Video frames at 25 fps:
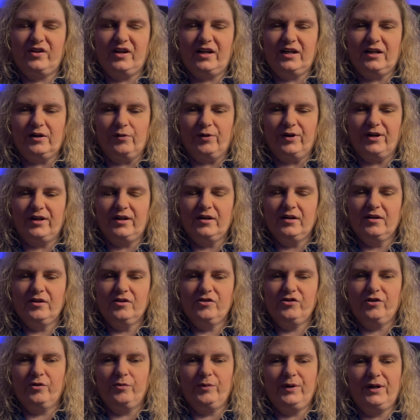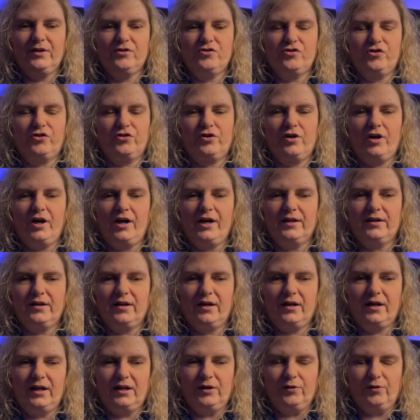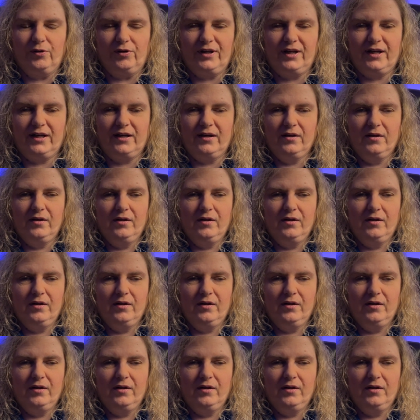angry. So we could just cut angrily.